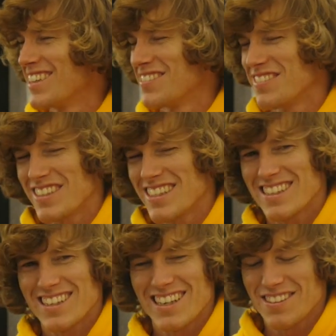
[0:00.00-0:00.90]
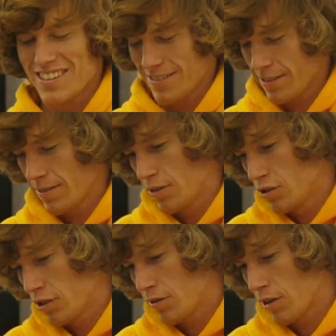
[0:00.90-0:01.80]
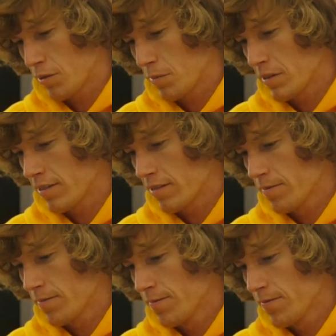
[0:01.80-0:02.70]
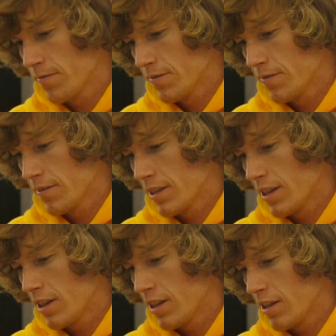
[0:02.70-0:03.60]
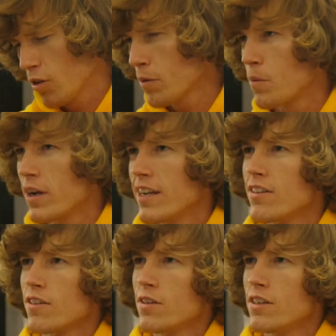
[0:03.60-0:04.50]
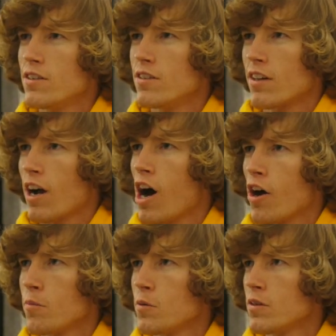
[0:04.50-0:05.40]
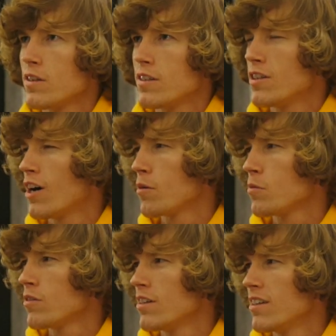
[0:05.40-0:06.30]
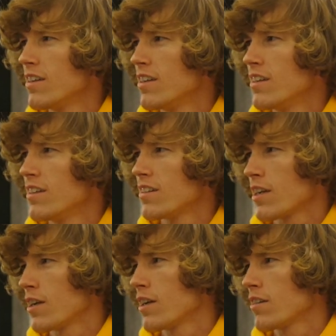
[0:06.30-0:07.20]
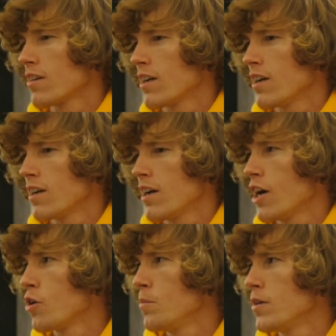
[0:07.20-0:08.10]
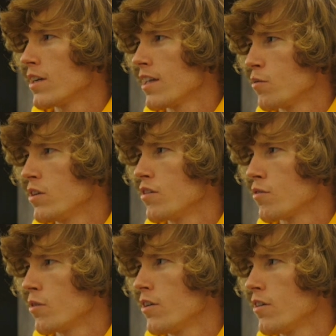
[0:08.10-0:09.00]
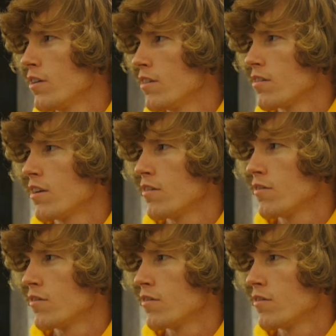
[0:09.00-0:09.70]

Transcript: It's funny though. I just like usually fuck with them because the only brand deals I really do is like Audible. You know Audible? It's like a audio book. It like reads it for you instead of.